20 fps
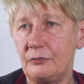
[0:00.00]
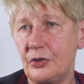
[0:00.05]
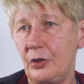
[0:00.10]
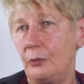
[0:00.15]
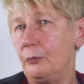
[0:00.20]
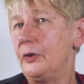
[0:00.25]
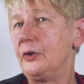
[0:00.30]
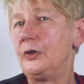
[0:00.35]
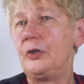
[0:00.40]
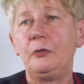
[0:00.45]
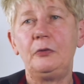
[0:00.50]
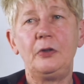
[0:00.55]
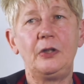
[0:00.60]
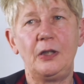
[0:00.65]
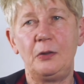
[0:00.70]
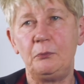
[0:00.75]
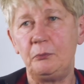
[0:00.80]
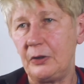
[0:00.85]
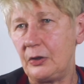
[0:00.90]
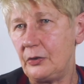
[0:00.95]
So we're doing
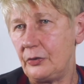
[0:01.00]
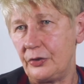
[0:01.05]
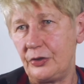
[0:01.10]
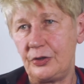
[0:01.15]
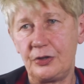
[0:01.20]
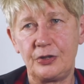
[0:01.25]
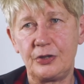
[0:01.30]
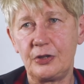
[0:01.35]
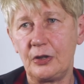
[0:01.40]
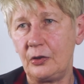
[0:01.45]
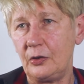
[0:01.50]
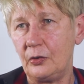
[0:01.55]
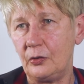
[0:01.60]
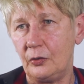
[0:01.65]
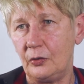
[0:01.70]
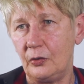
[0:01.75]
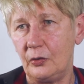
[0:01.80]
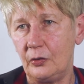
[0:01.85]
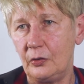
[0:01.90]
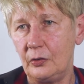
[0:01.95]
it because there's a
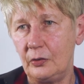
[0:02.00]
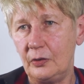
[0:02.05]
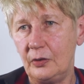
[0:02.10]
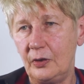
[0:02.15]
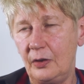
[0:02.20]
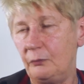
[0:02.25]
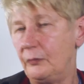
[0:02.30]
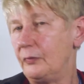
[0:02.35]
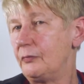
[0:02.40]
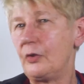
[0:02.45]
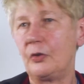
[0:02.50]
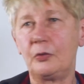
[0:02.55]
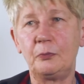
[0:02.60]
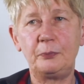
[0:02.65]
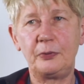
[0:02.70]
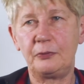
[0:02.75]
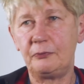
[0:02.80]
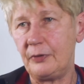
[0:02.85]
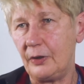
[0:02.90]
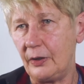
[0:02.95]
law and we've got to
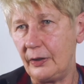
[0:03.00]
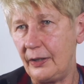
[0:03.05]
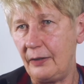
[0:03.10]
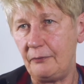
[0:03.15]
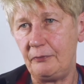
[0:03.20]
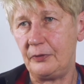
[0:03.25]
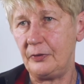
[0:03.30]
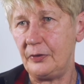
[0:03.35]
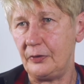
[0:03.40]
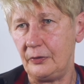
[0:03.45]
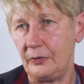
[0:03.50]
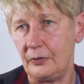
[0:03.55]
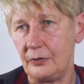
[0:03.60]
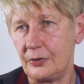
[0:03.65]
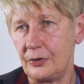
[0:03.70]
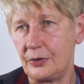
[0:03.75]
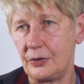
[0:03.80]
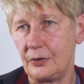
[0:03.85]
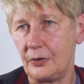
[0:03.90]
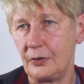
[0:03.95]
provide
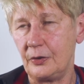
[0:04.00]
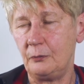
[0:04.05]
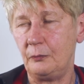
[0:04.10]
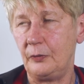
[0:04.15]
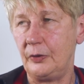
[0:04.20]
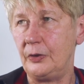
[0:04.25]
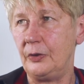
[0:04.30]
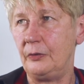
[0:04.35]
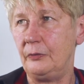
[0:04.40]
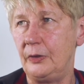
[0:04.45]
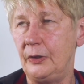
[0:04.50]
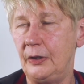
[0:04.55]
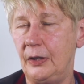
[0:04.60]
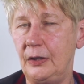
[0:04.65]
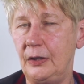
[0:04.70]
evidence that we're doing